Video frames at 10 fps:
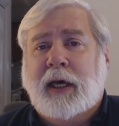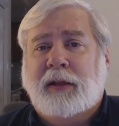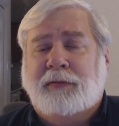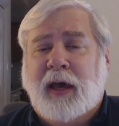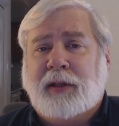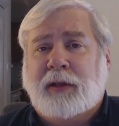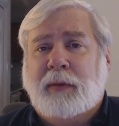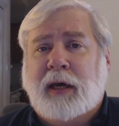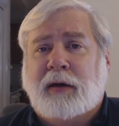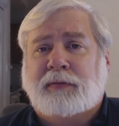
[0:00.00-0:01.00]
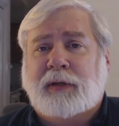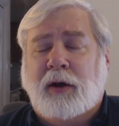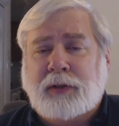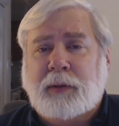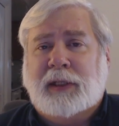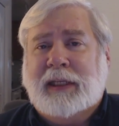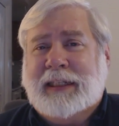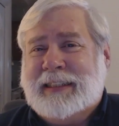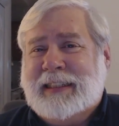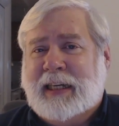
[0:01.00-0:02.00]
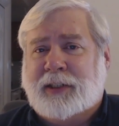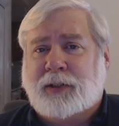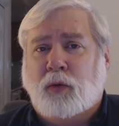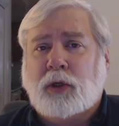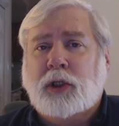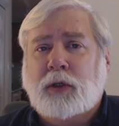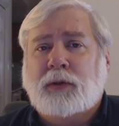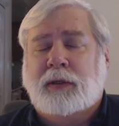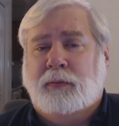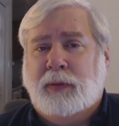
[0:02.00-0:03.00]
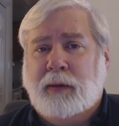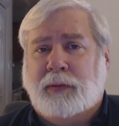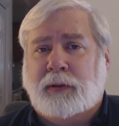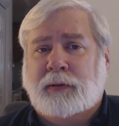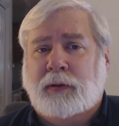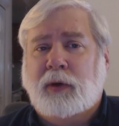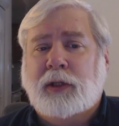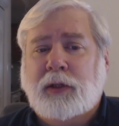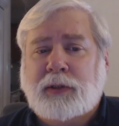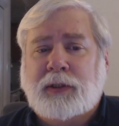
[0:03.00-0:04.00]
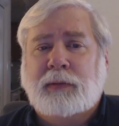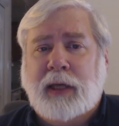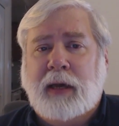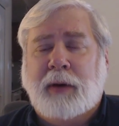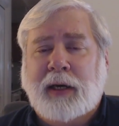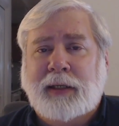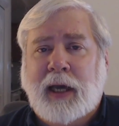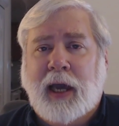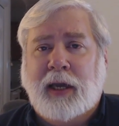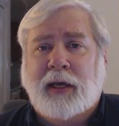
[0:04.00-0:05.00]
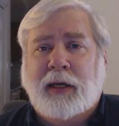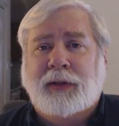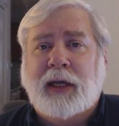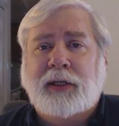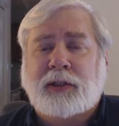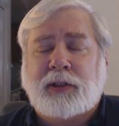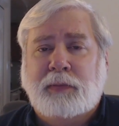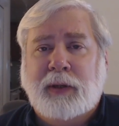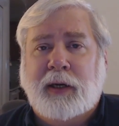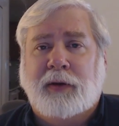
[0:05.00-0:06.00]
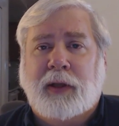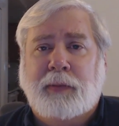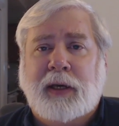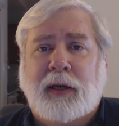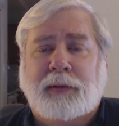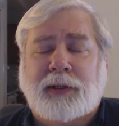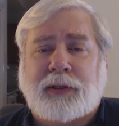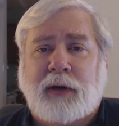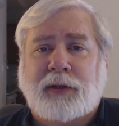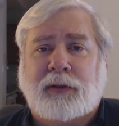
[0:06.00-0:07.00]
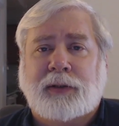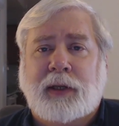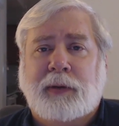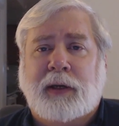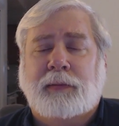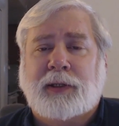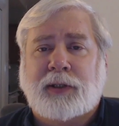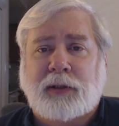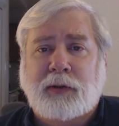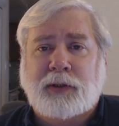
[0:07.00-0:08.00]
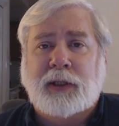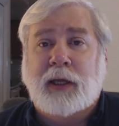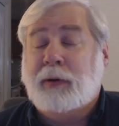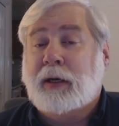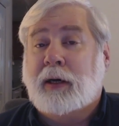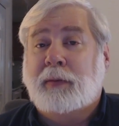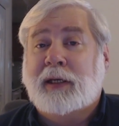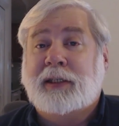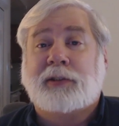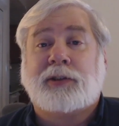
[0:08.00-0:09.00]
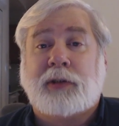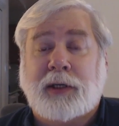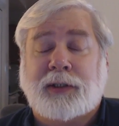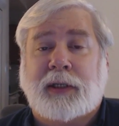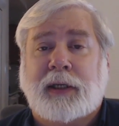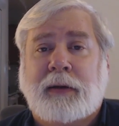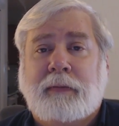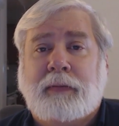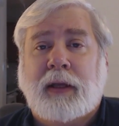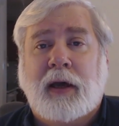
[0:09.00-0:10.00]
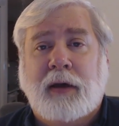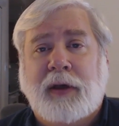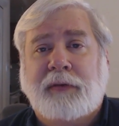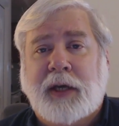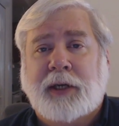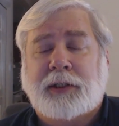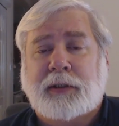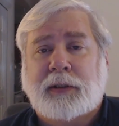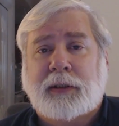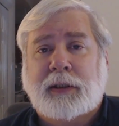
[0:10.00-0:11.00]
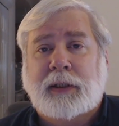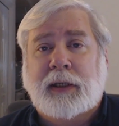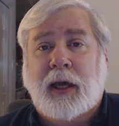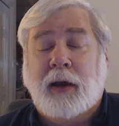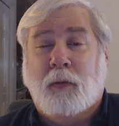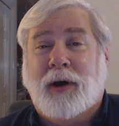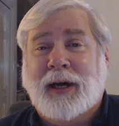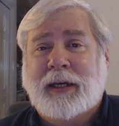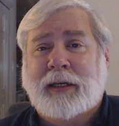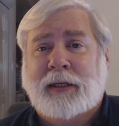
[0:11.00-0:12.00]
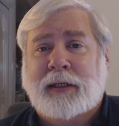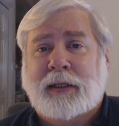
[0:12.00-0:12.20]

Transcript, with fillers: And the fact of the matter ultimately is this we're losing people. We lose them day by day. They disappear. They become disgruntled. They become disillusioned. They become distrusting of aviation. And why?